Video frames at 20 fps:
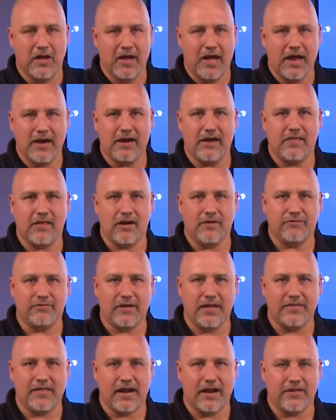And now that I've
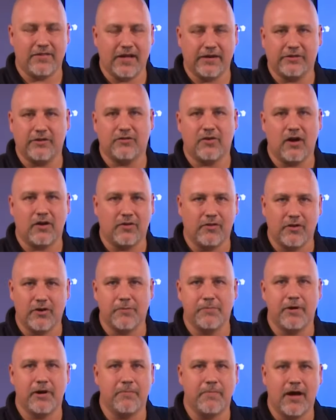said that, I'd like to talk a little
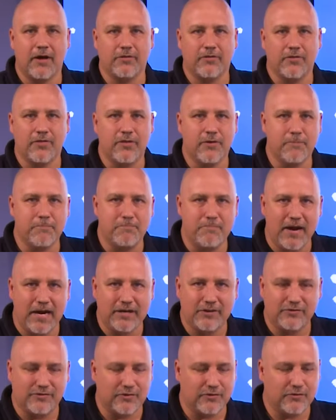bit about the
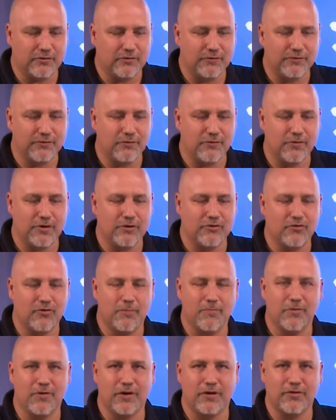basis for
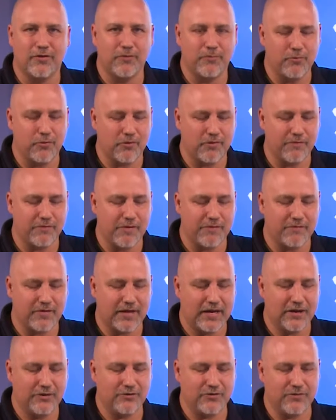interpreting the book of
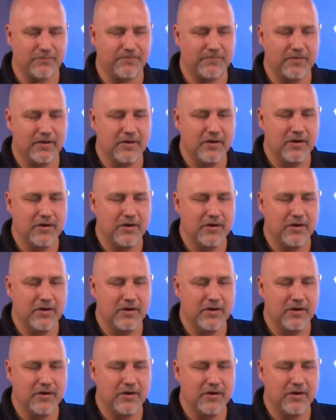Revelation.